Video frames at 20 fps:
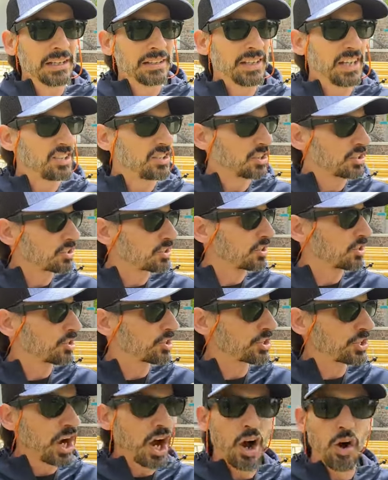that just to
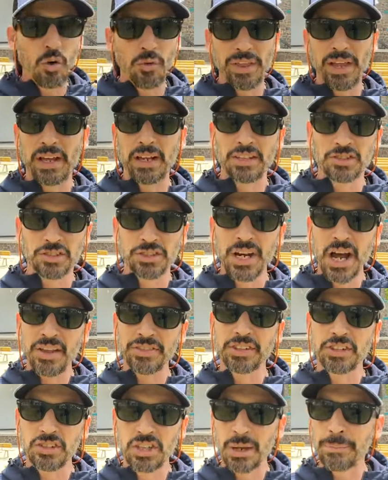show that it's
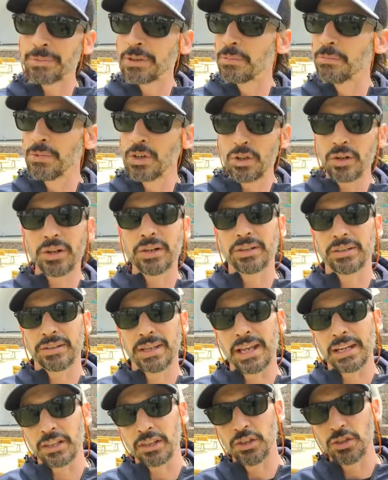not the same community
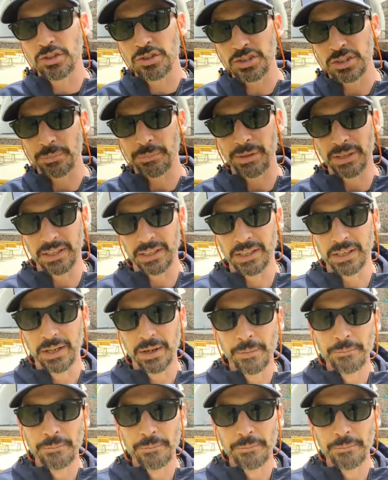that it used to be,